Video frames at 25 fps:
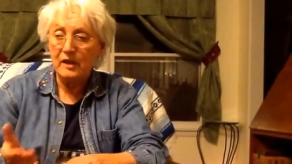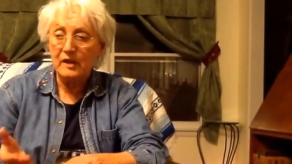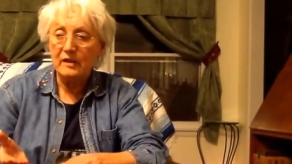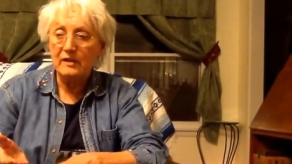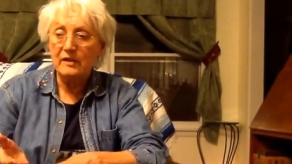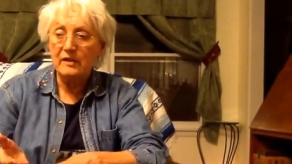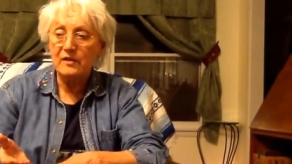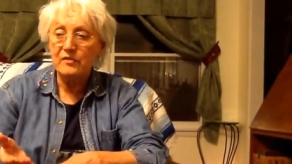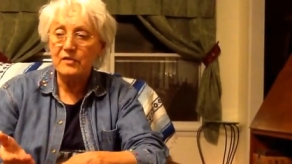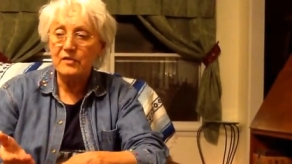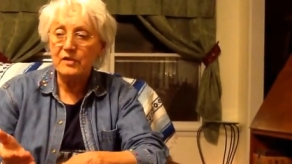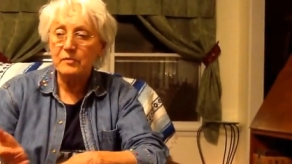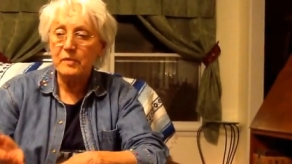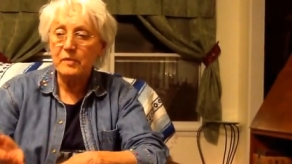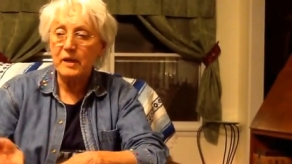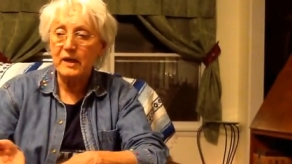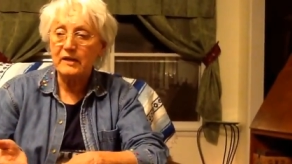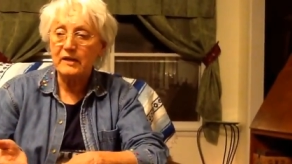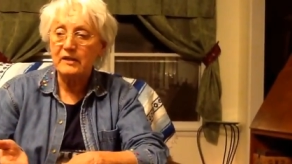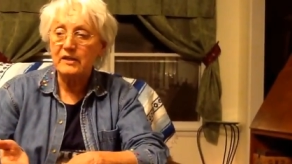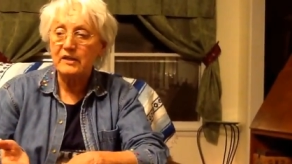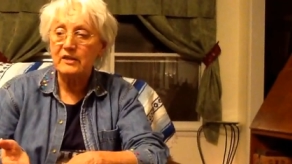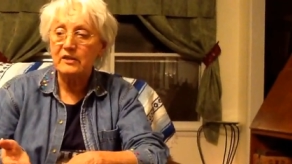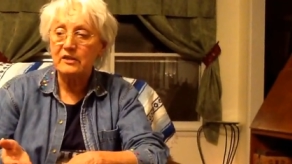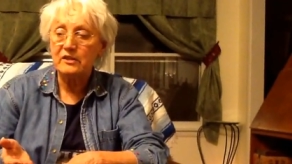Living back
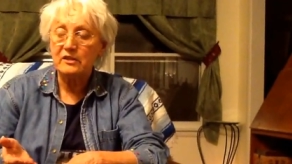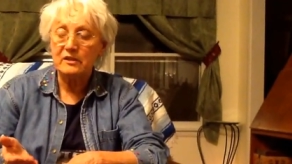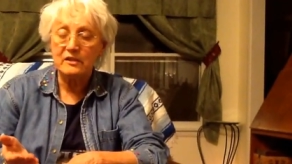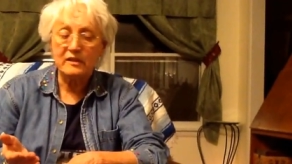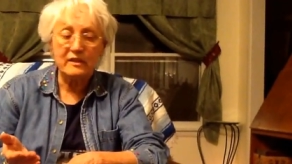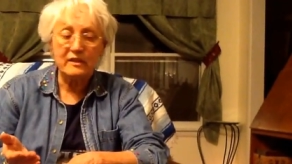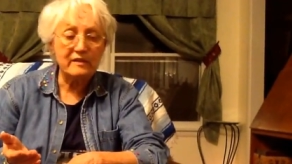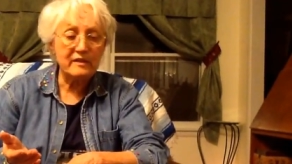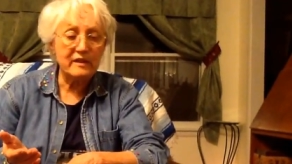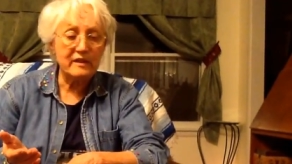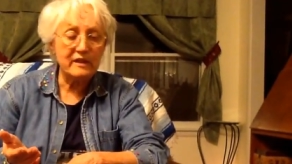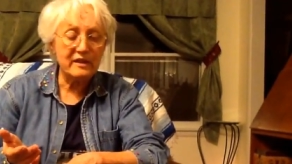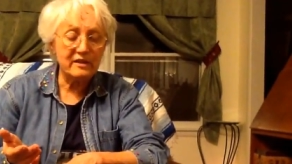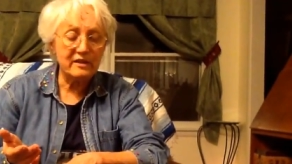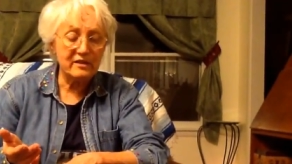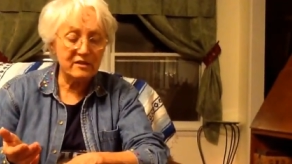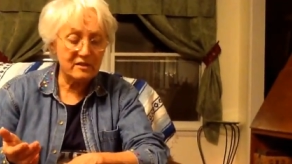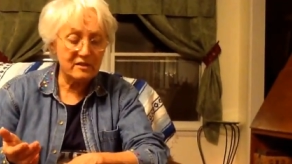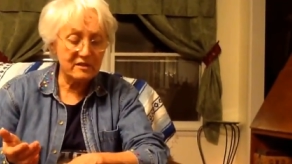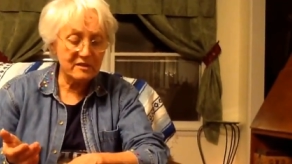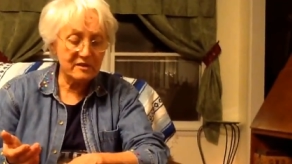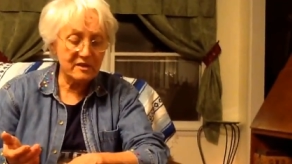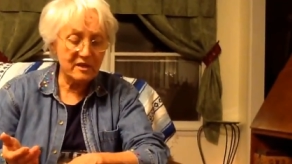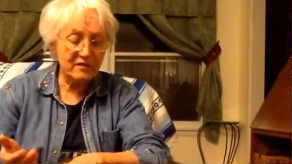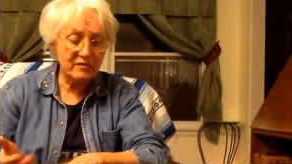here in the
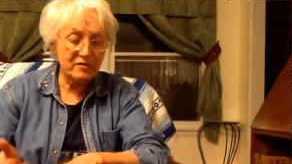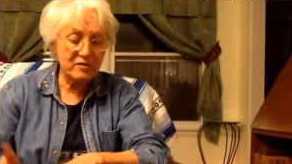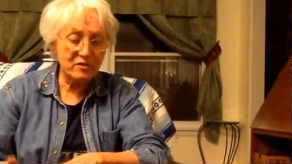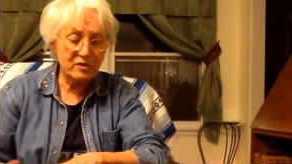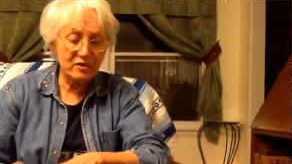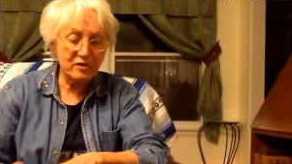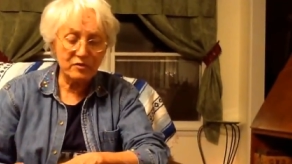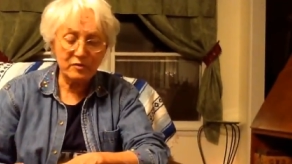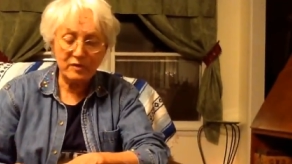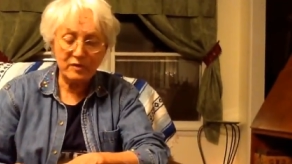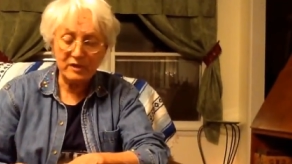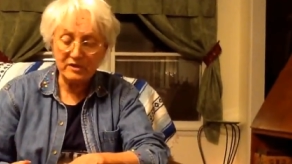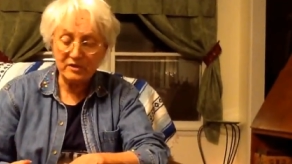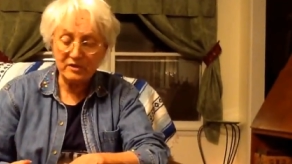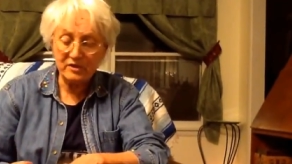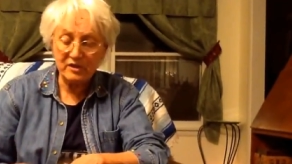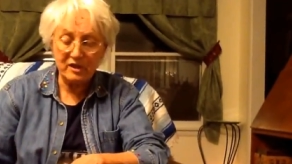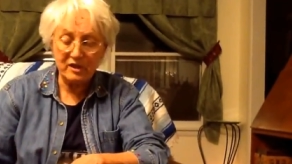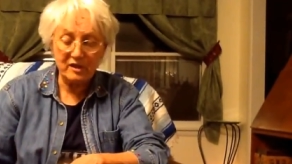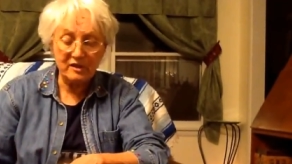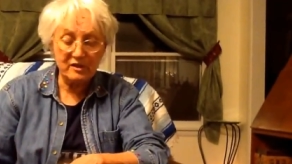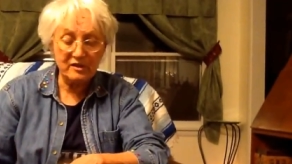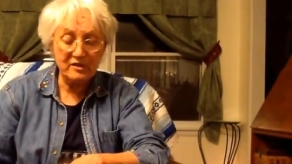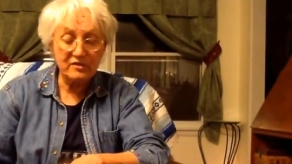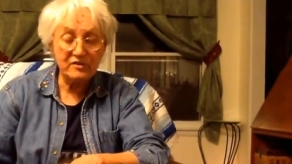hills of northwest
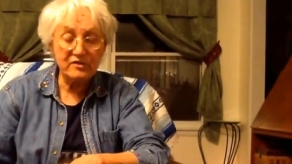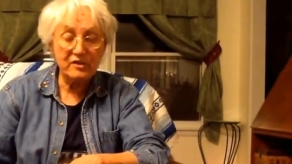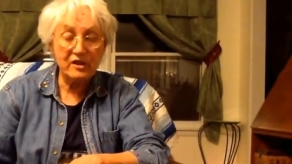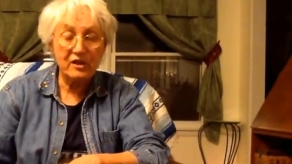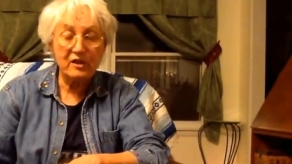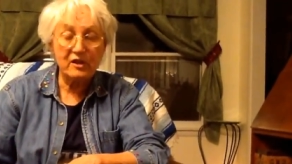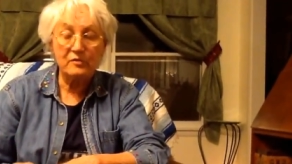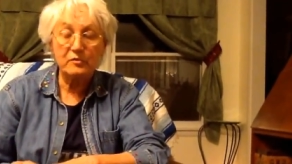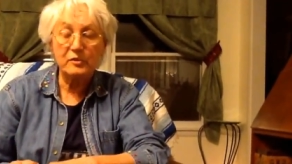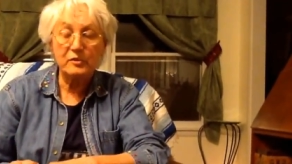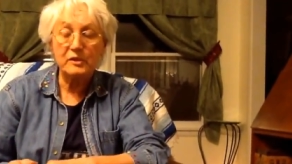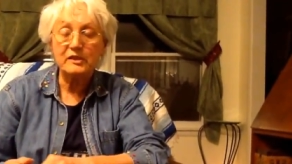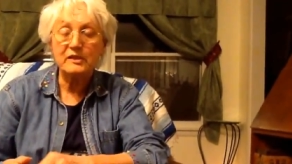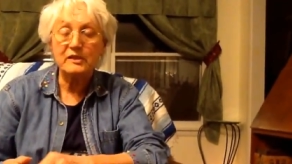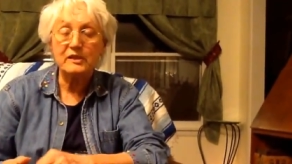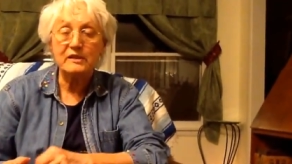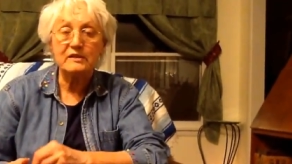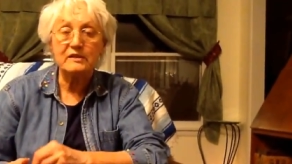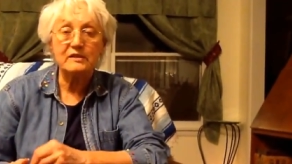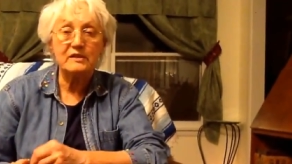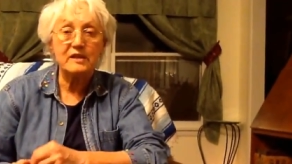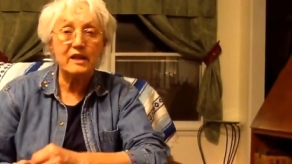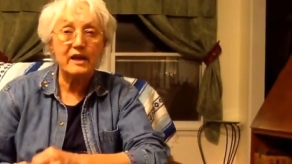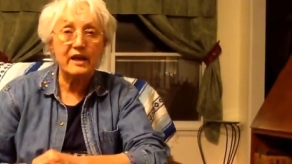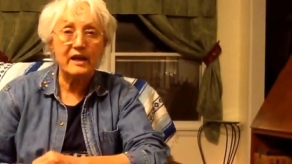Arkansas, we
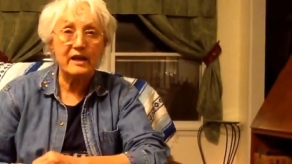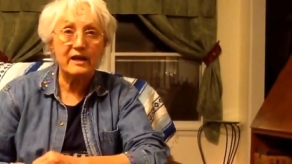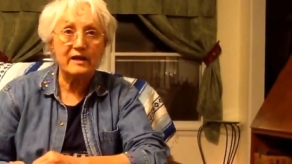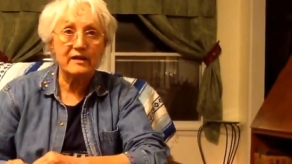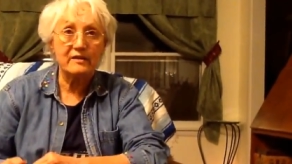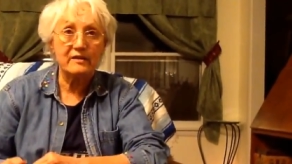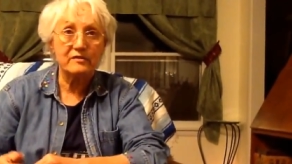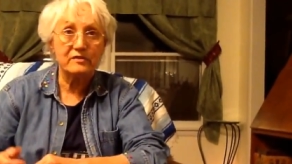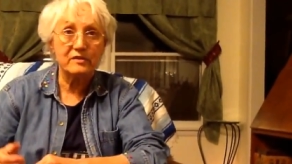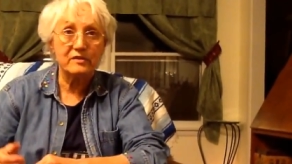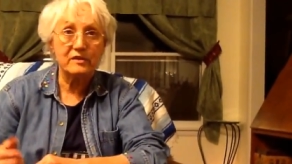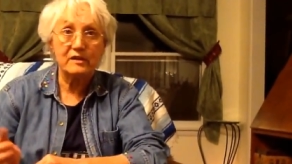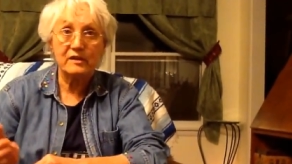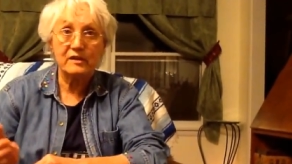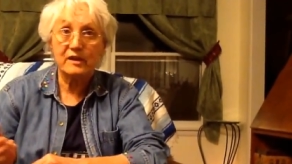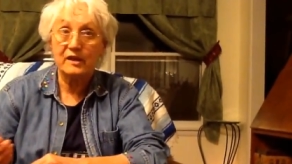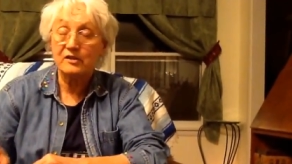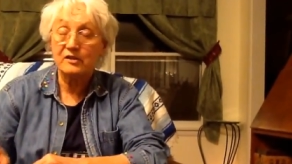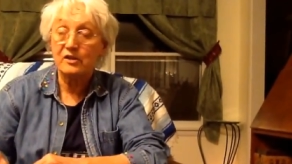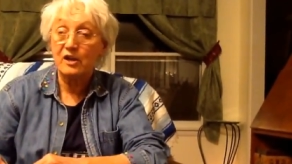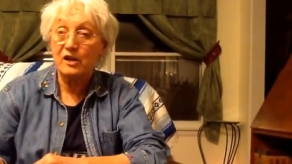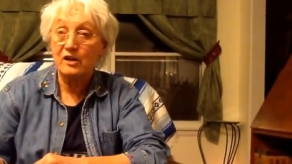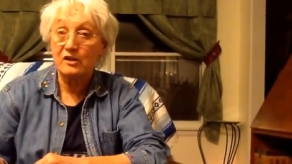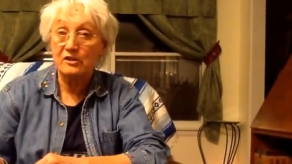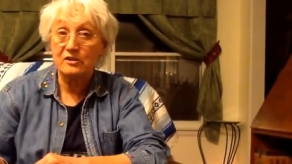didn't have a
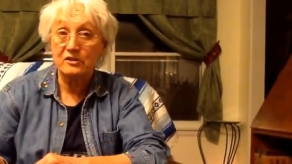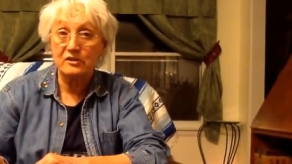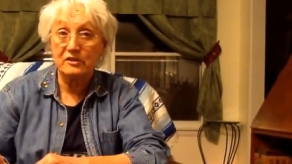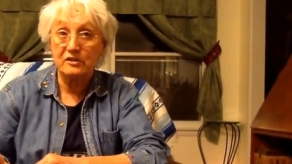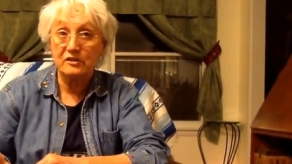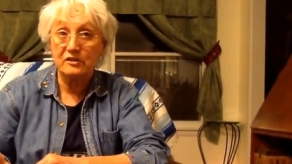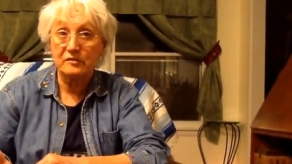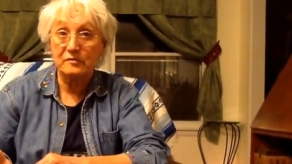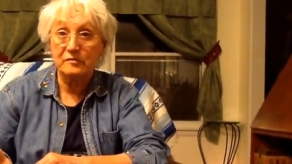doctor